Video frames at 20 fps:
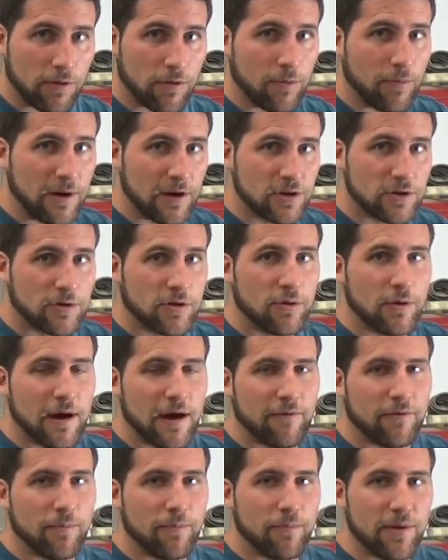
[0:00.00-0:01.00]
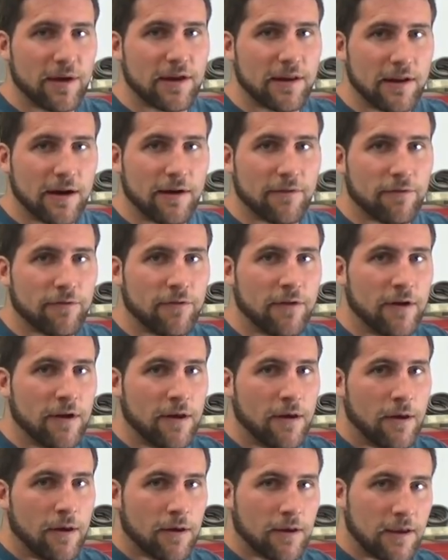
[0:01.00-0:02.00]
So make sure you have a big enough
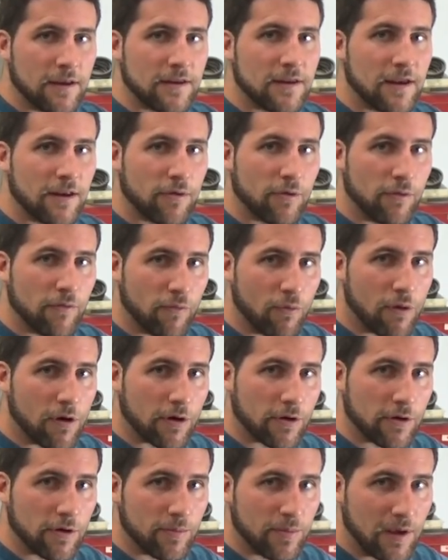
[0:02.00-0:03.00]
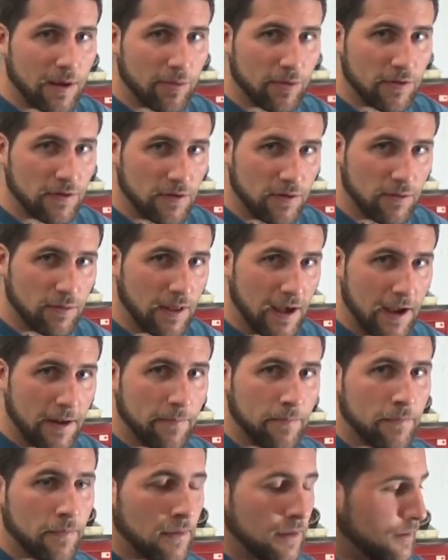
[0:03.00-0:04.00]
container of water to be able to do that.